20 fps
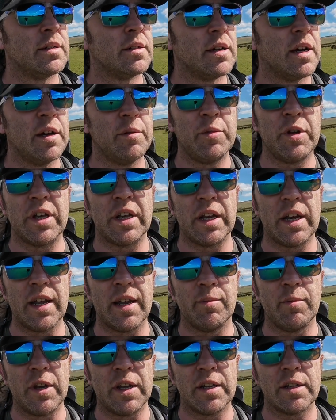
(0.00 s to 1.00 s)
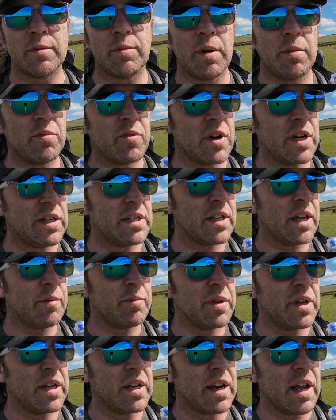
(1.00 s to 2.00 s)
Hope you can hear me. It's a bit breezy up
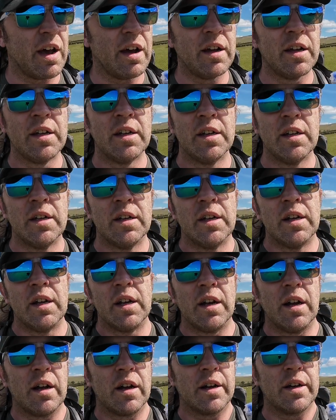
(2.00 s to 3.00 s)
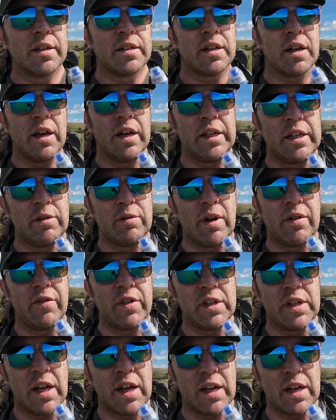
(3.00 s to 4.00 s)
here now. Like I say, I do have a
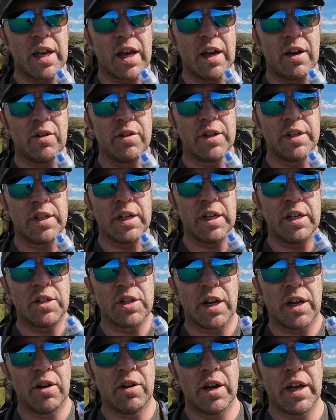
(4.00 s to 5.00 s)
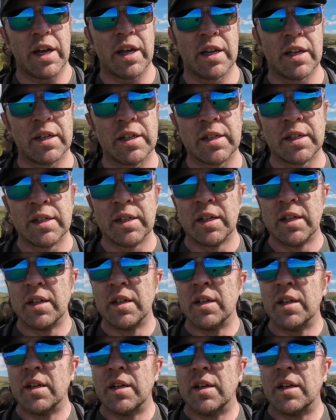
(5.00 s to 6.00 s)
dead cat on the DJI.
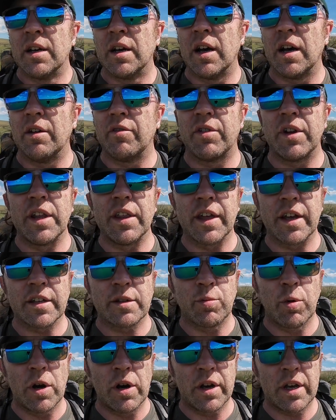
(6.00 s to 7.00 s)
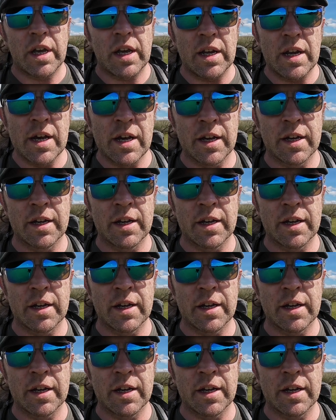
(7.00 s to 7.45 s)
Hopefully that's working.